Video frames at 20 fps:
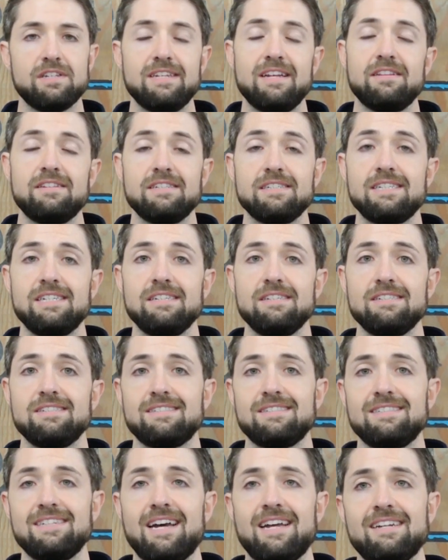Now, the Achilles
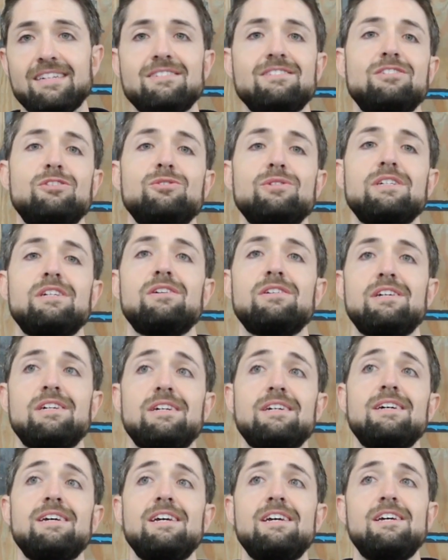is not necessarily going to
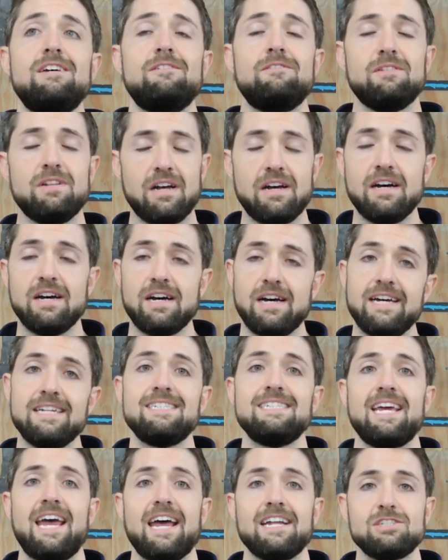
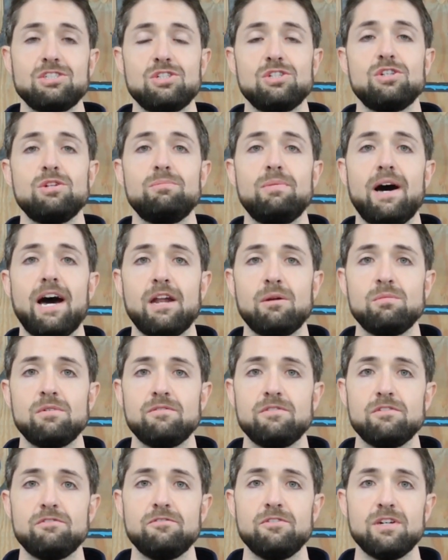attach to the bottom of
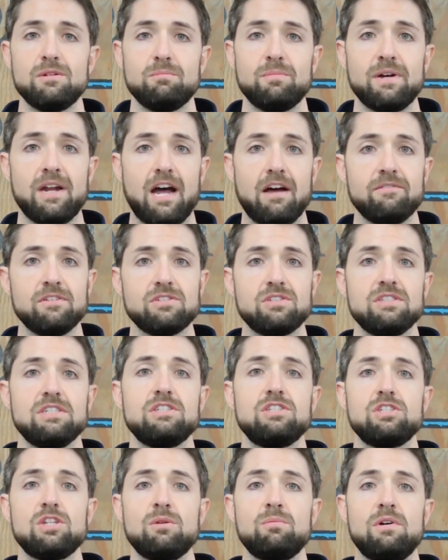the foot, but obviously
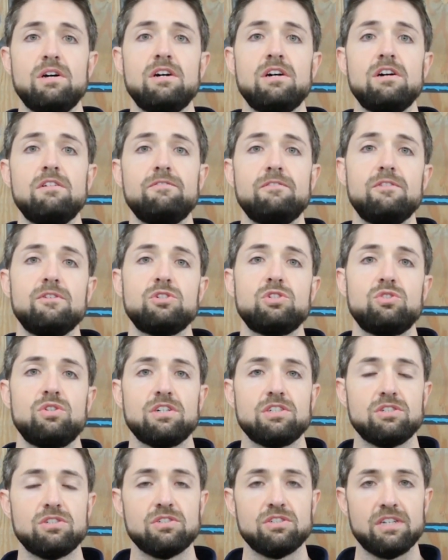some of the
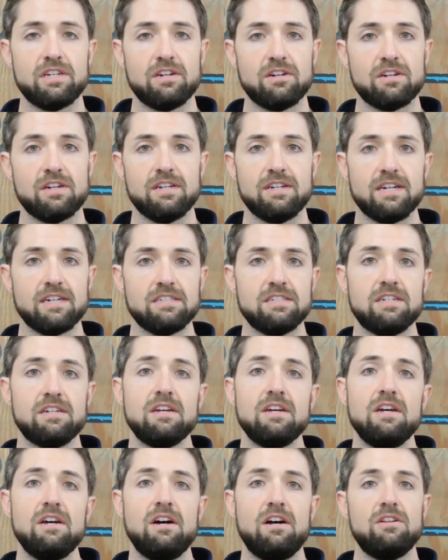structures that are connected
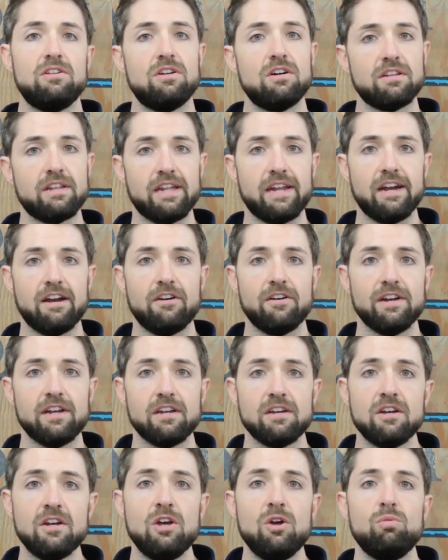along the area
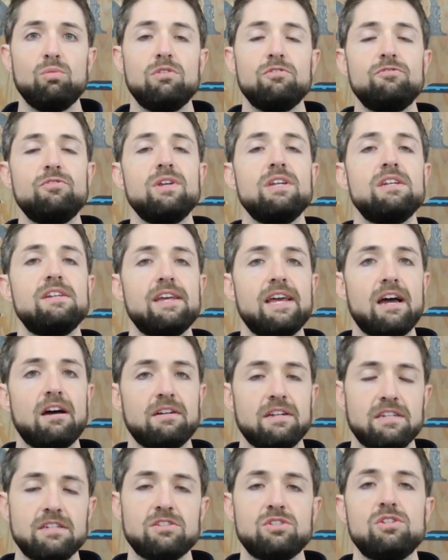will feed down
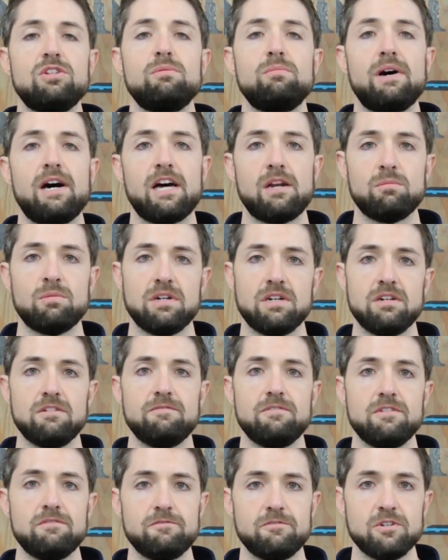into the bottom of
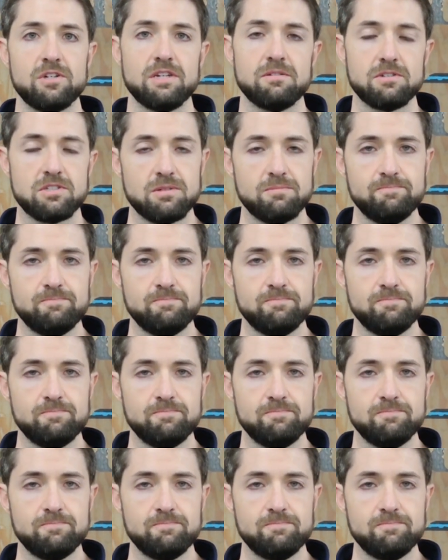the foot.